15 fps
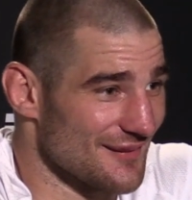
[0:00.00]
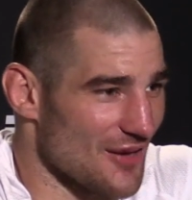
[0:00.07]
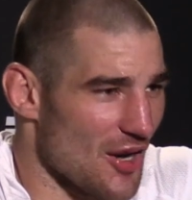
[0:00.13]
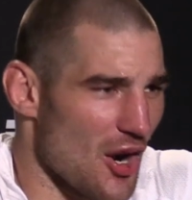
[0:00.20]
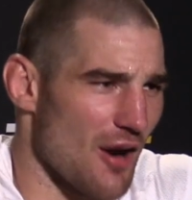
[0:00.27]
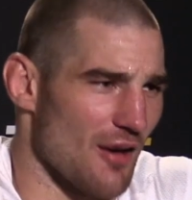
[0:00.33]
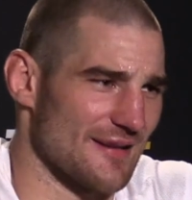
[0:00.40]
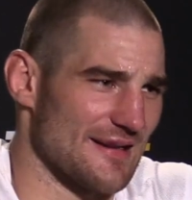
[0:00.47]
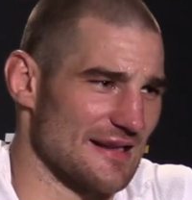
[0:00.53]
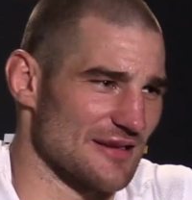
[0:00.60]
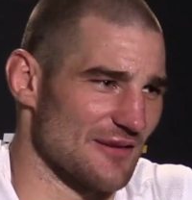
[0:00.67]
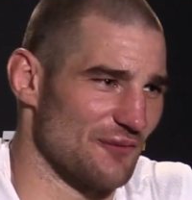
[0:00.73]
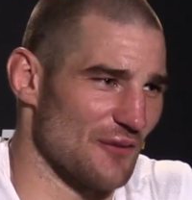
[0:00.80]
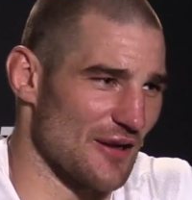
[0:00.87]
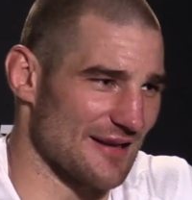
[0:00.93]
Oh, get the
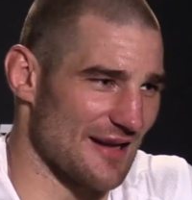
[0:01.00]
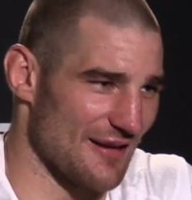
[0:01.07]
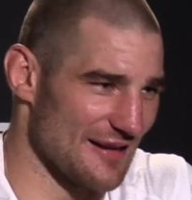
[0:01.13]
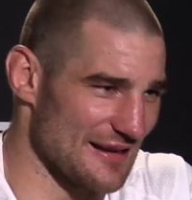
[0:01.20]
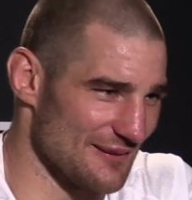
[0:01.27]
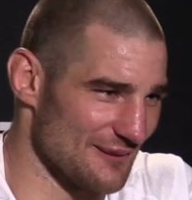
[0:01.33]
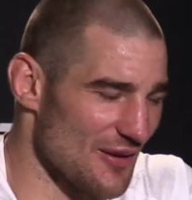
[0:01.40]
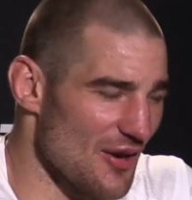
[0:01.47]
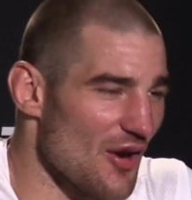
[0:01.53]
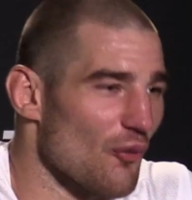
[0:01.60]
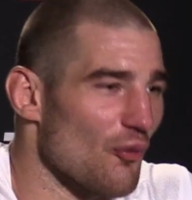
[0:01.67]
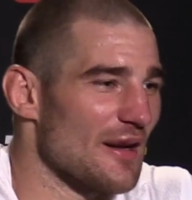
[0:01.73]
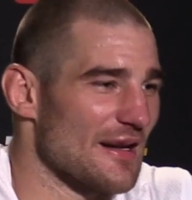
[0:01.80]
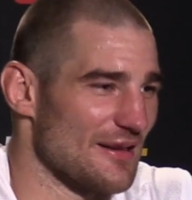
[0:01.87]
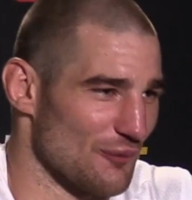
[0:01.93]
fuck out. He,
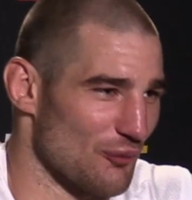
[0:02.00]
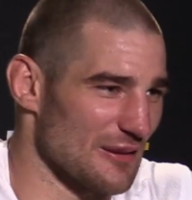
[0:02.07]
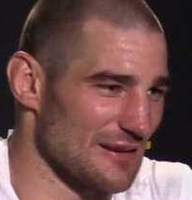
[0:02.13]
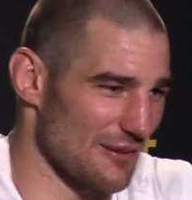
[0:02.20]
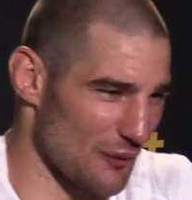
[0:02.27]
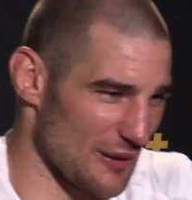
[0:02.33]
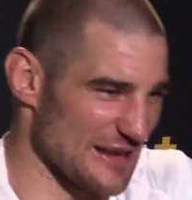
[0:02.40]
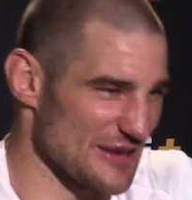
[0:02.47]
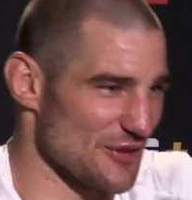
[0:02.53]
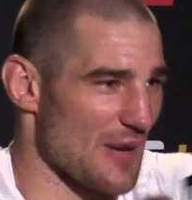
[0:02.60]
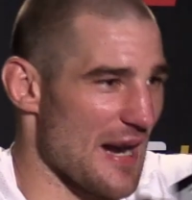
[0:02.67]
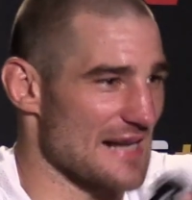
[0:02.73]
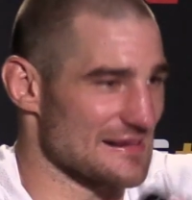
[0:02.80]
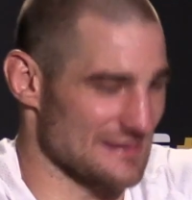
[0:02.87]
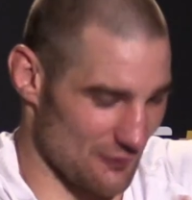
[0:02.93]
what, did, what, what did you
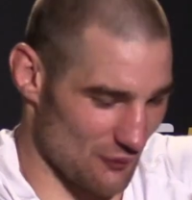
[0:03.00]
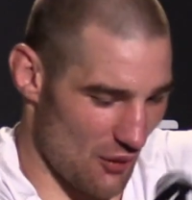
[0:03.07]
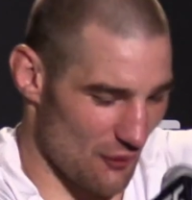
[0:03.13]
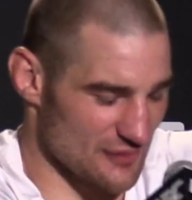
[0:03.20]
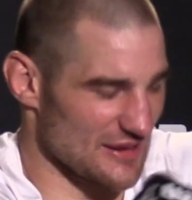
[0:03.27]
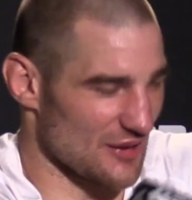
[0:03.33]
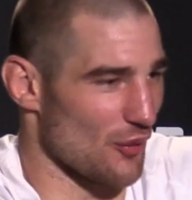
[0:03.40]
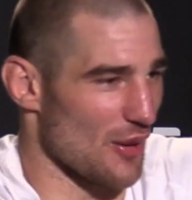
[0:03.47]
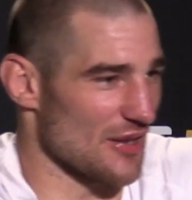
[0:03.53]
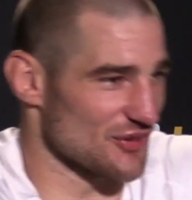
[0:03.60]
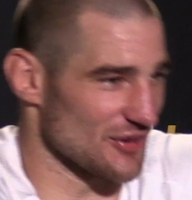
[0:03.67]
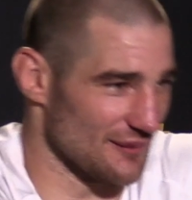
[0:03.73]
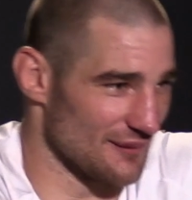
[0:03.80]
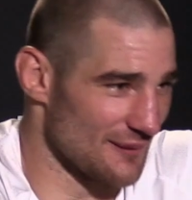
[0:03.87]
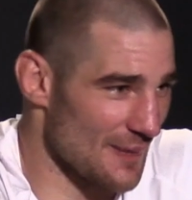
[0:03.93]
ask him? What was the
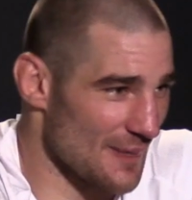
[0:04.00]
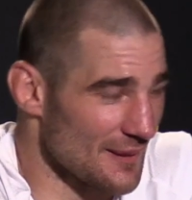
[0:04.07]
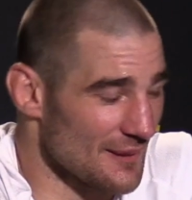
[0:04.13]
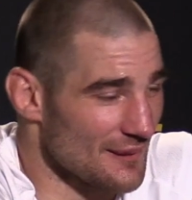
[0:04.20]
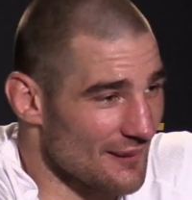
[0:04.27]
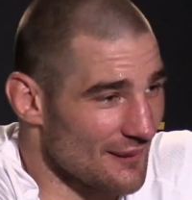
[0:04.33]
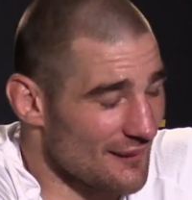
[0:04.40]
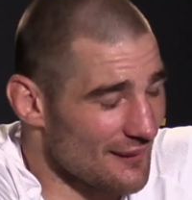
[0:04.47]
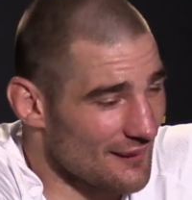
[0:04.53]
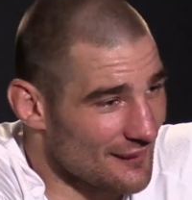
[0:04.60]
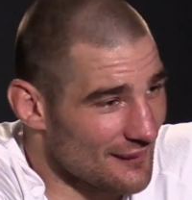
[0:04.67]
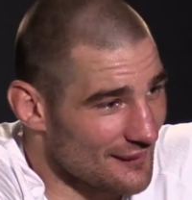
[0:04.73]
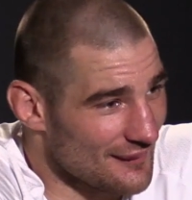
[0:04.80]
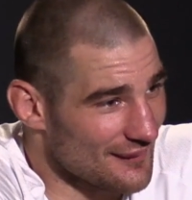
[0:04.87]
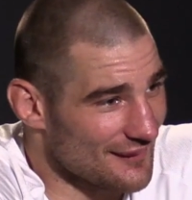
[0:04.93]
question? I actually read
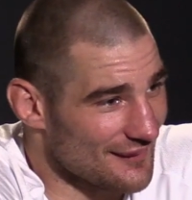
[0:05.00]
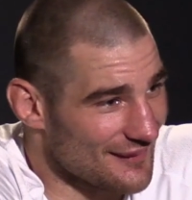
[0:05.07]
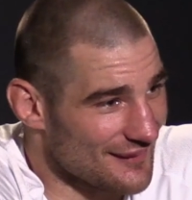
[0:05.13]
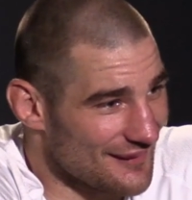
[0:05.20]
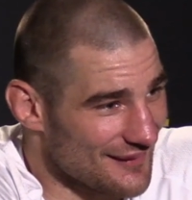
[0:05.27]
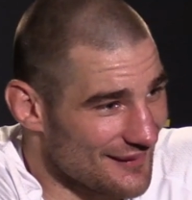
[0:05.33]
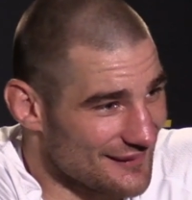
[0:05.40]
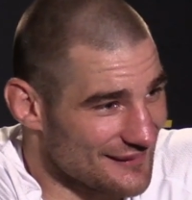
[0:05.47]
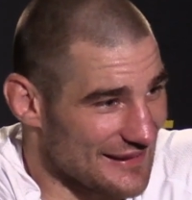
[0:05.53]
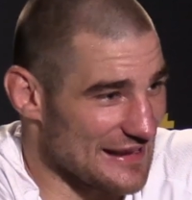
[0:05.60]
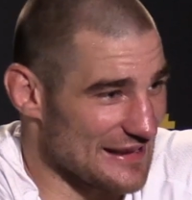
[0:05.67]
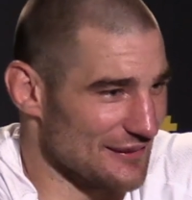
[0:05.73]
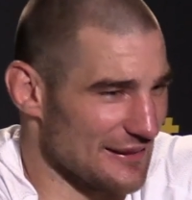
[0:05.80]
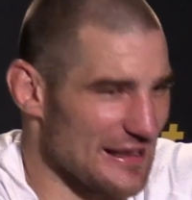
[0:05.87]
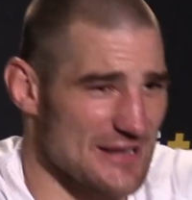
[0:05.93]
the quote. Did
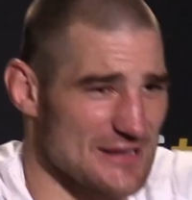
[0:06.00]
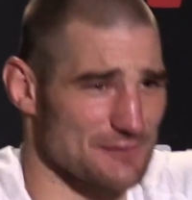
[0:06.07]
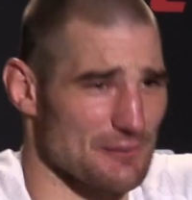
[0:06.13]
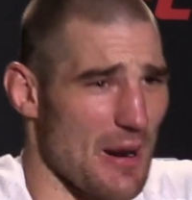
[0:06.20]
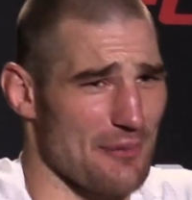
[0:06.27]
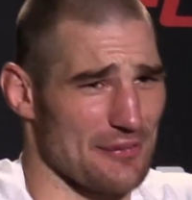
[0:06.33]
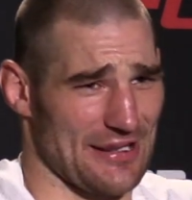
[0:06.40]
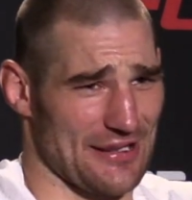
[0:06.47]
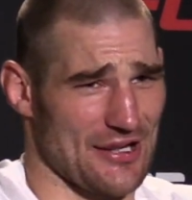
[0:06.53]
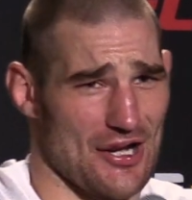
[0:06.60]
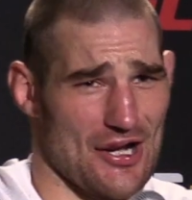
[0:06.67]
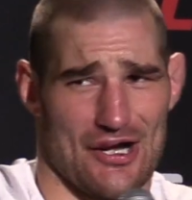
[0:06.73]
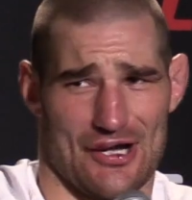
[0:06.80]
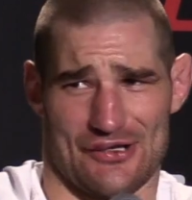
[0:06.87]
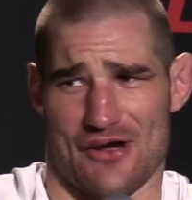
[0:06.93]
he, he was probably like,
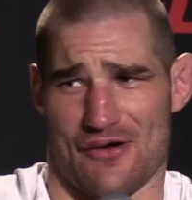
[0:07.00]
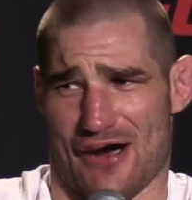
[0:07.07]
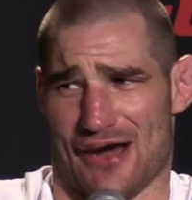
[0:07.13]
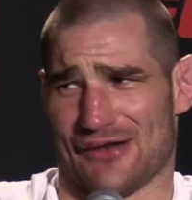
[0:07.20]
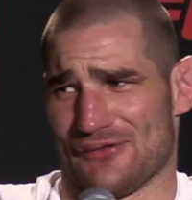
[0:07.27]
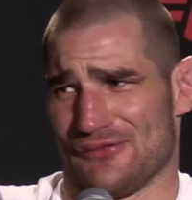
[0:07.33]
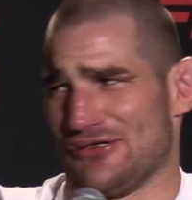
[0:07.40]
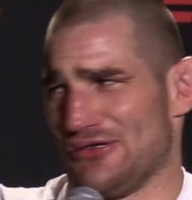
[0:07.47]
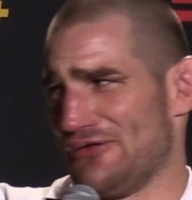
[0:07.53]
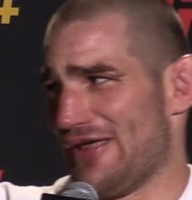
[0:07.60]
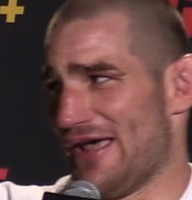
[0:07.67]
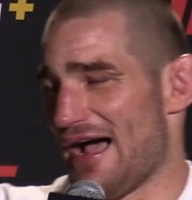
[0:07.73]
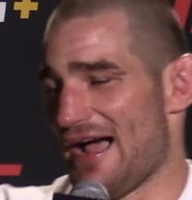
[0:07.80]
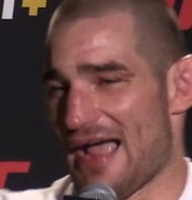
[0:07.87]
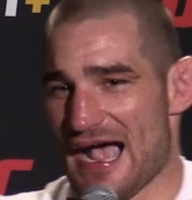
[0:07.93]
oh, no, I don't do
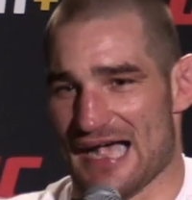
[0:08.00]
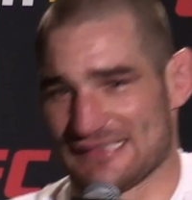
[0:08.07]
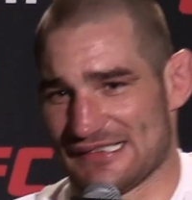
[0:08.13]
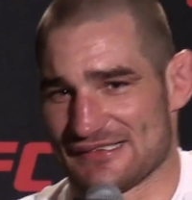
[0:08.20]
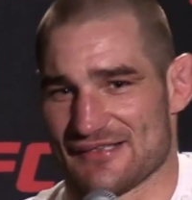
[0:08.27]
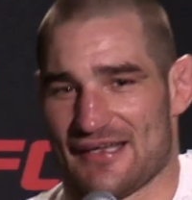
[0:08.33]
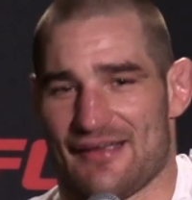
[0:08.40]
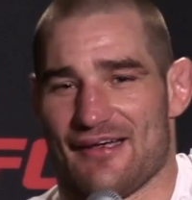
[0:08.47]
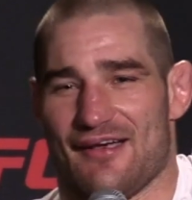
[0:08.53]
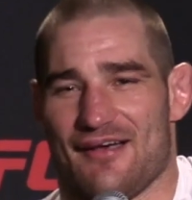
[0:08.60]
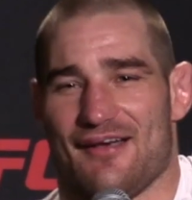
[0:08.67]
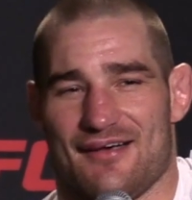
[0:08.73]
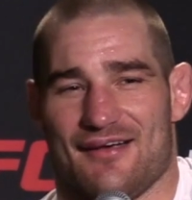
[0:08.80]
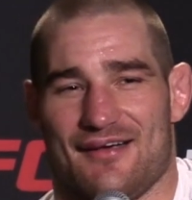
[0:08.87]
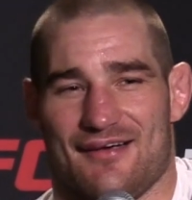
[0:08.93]
that. Actually, as he's like,
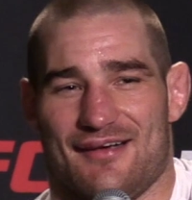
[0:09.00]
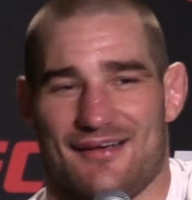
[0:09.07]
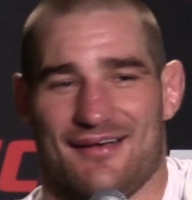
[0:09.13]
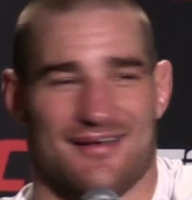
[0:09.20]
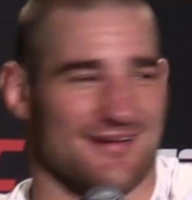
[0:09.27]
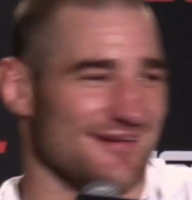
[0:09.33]
huh?